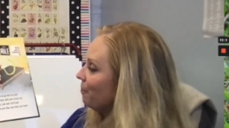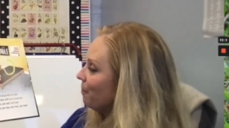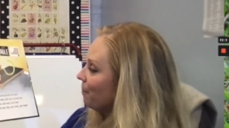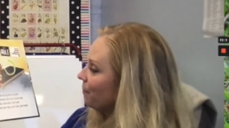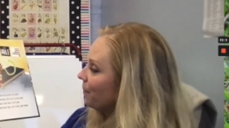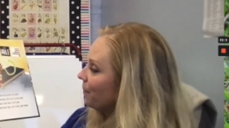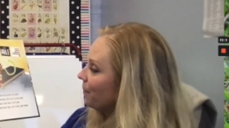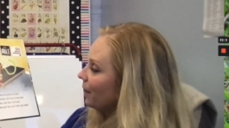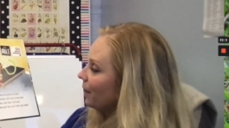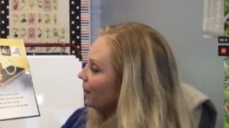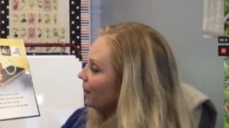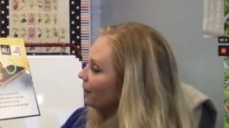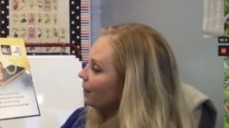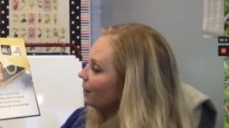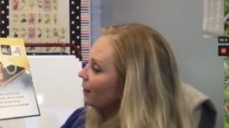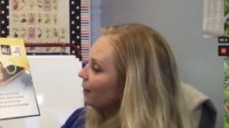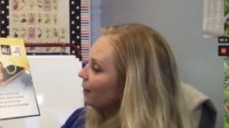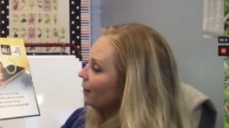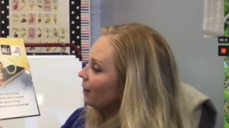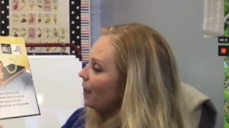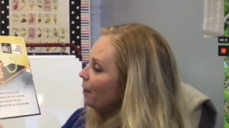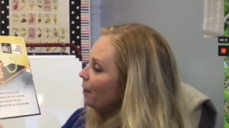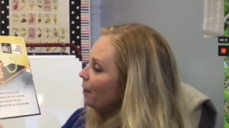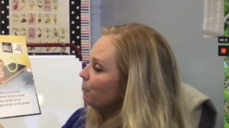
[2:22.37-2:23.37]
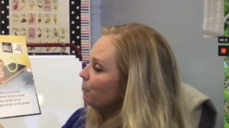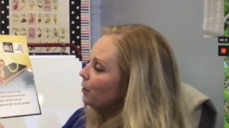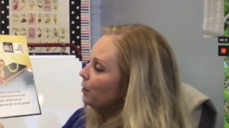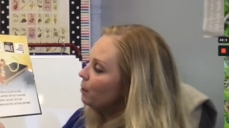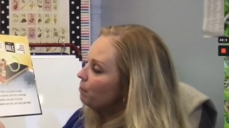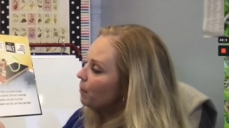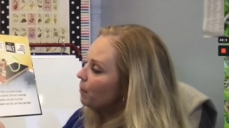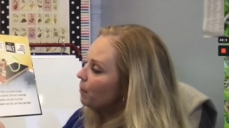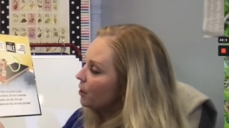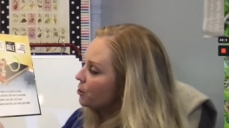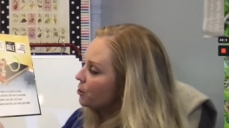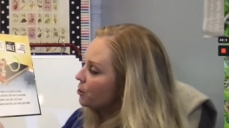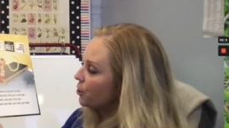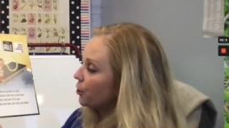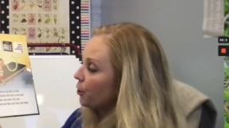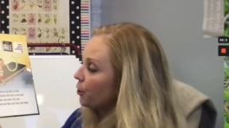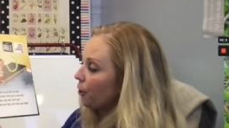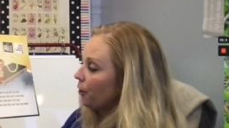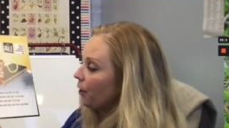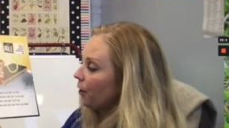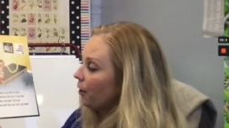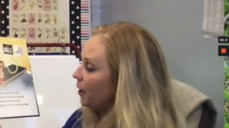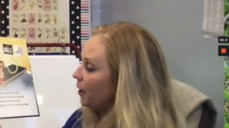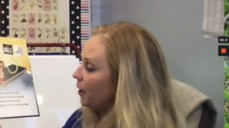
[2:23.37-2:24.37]
Let me measure your hips,
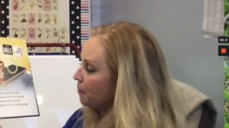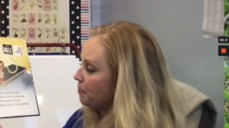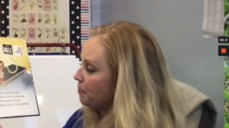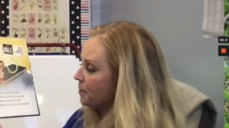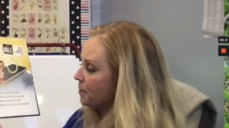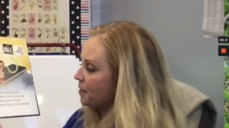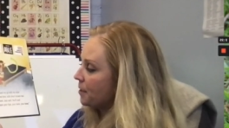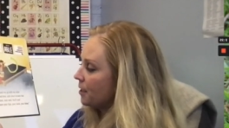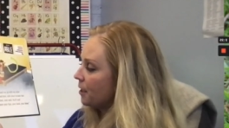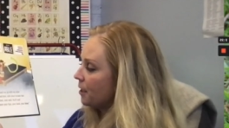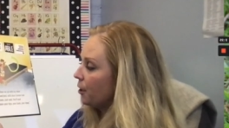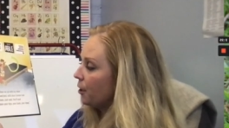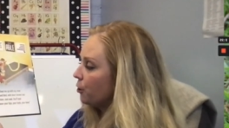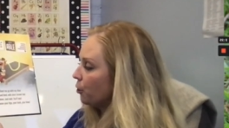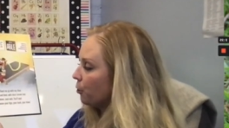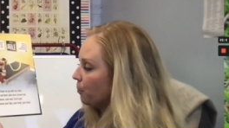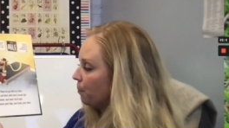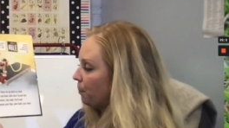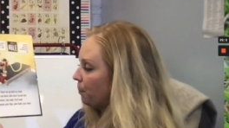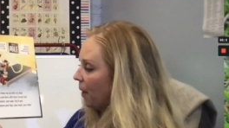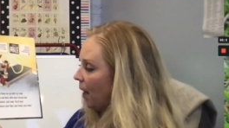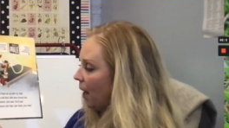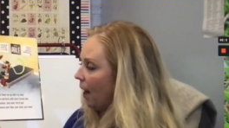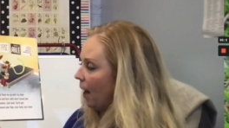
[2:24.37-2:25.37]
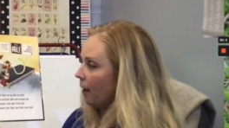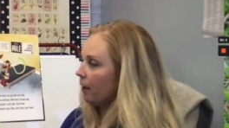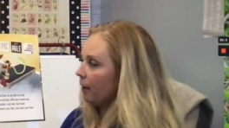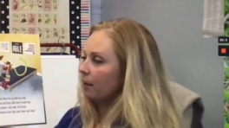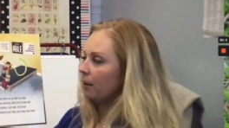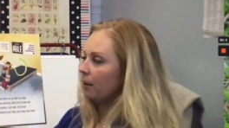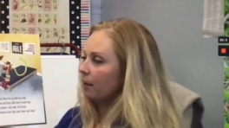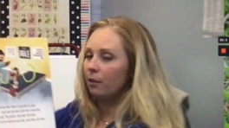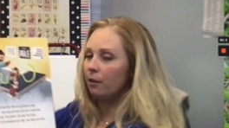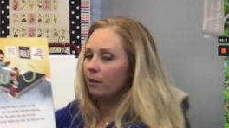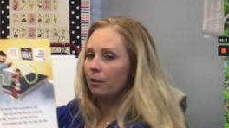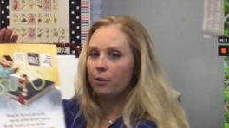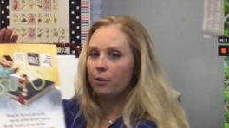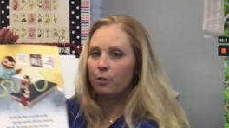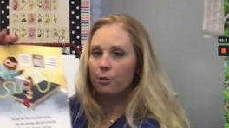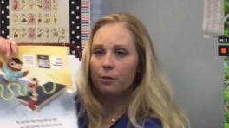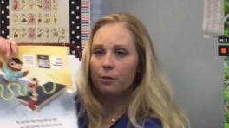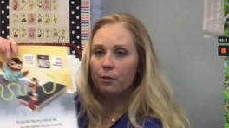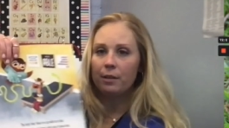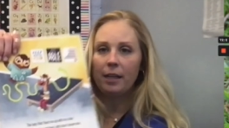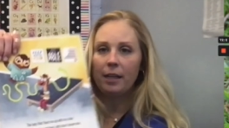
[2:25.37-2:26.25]
your back, your knee.